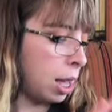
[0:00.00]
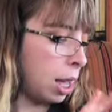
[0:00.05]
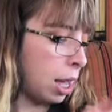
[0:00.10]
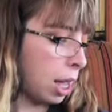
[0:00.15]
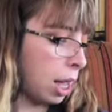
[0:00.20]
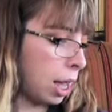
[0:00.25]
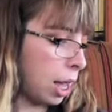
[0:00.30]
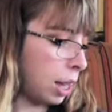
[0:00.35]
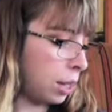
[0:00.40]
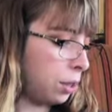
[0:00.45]

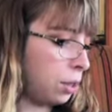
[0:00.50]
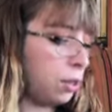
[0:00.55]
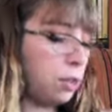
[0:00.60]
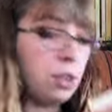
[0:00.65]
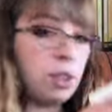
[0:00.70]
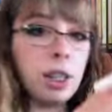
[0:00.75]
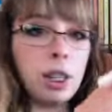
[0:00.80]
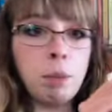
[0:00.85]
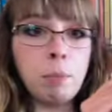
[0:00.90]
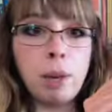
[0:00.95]
It had the
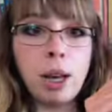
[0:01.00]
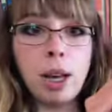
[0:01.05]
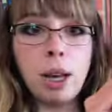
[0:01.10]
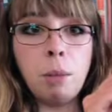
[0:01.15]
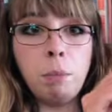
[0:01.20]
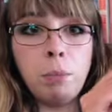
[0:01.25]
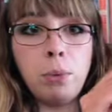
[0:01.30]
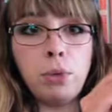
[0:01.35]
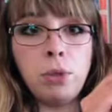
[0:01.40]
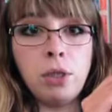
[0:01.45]
city
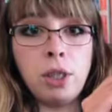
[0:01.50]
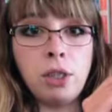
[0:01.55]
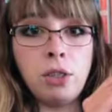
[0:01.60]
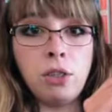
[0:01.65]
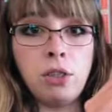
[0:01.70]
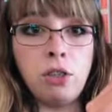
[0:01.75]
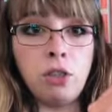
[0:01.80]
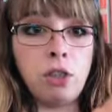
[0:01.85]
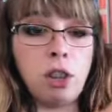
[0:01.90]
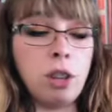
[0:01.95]
map, so
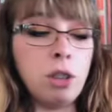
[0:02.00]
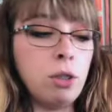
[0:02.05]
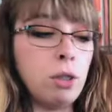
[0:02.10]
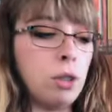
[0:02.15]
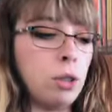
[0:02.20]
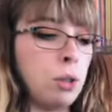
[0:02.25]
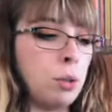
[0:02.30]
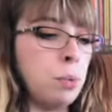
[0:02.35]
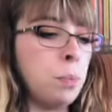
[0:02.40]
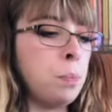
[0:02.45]
that's Jean
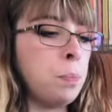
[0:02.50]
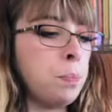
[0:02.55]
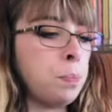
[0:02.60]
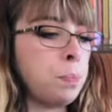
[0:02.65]
Loon.